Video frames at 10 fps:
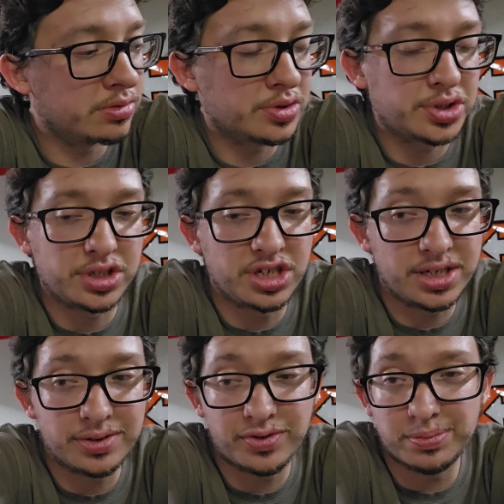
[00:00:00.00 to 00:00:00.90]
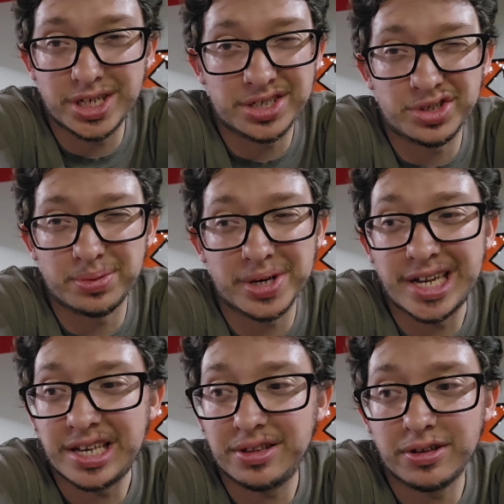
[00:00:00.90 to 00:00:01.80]
See if it picks up
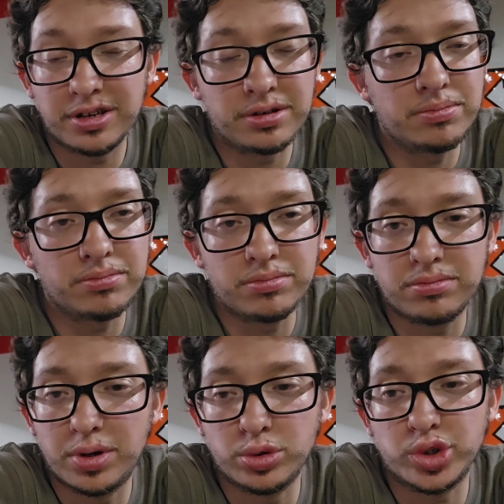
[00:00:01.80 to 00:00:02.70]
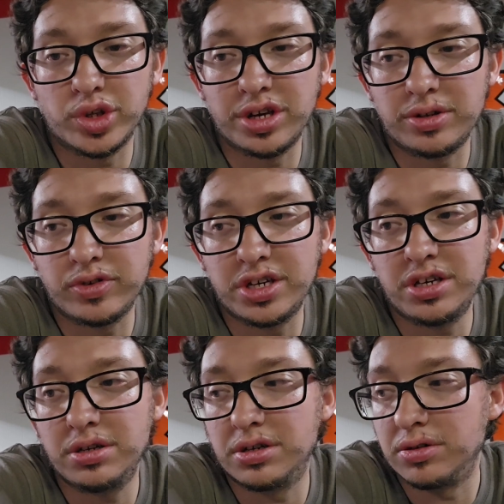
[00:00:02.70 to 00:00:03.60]
anything. Most
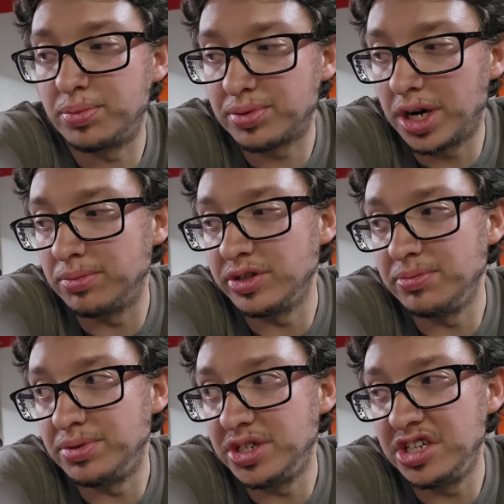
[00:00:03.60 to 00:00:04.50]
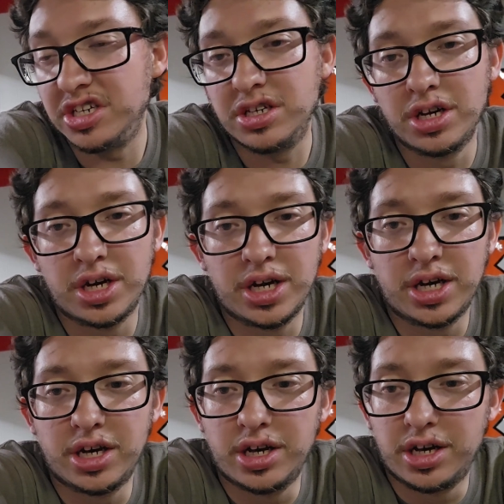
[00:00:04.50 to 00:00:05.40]
likely it'll probably be...
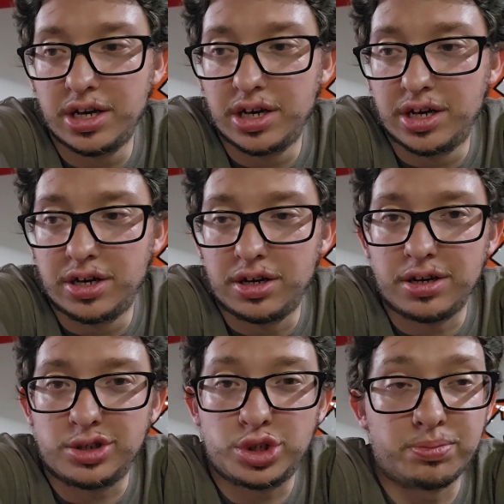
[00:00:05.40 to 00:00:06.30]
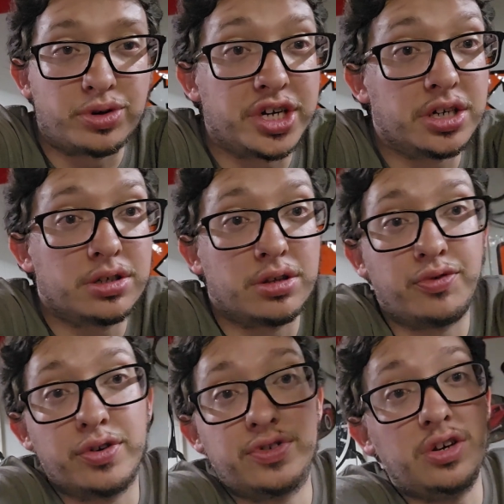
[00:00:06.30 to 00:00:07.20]
It should break into the
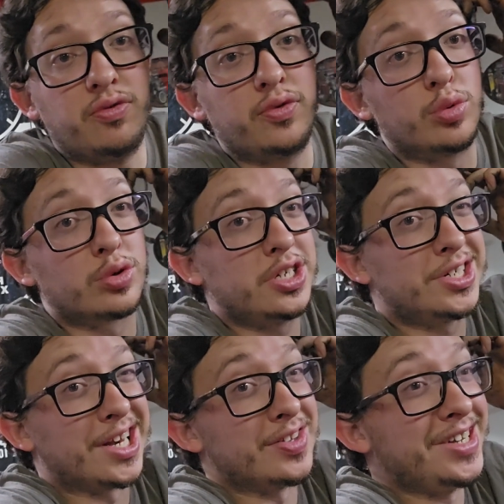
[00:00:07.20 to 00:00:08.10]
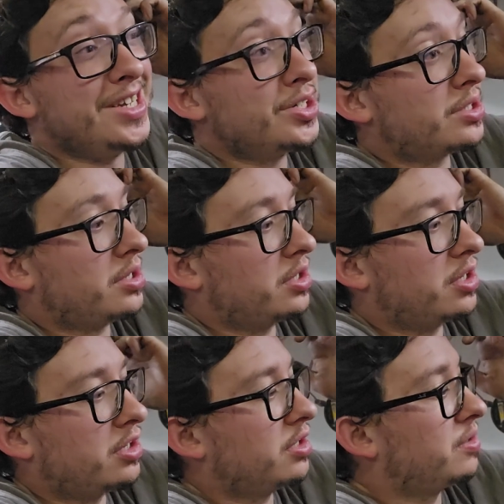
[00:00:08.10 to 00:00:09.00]
1540s at least.
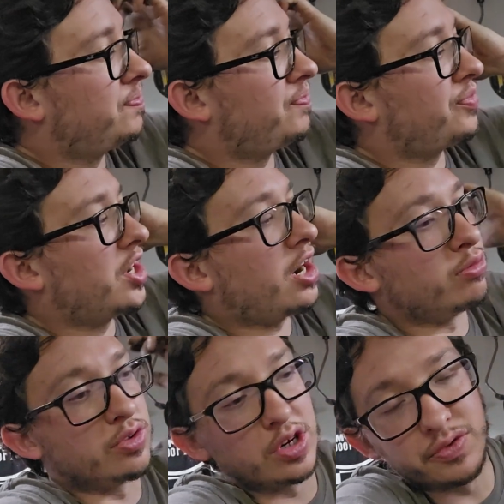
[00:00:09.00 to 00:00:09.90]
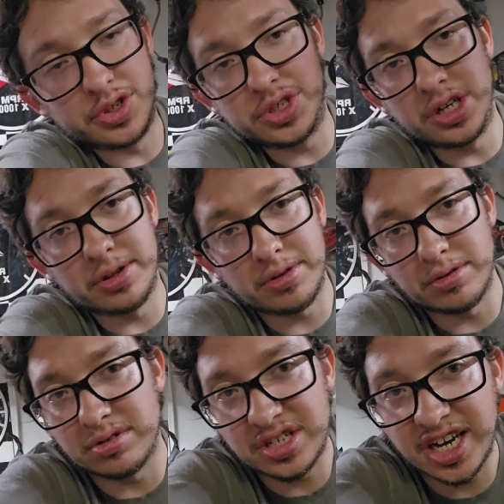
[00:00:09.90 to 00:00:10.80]
I would love to see a
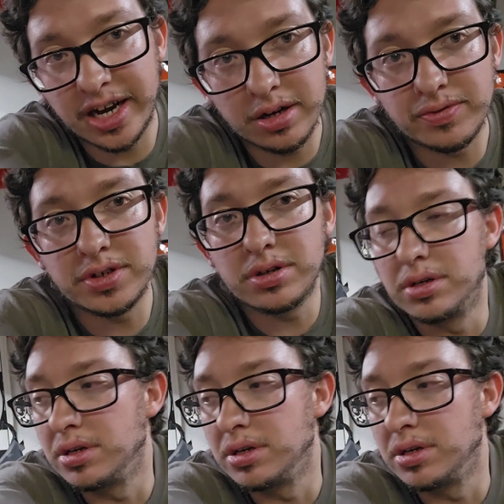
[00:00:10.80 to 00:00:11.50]
30 out of it.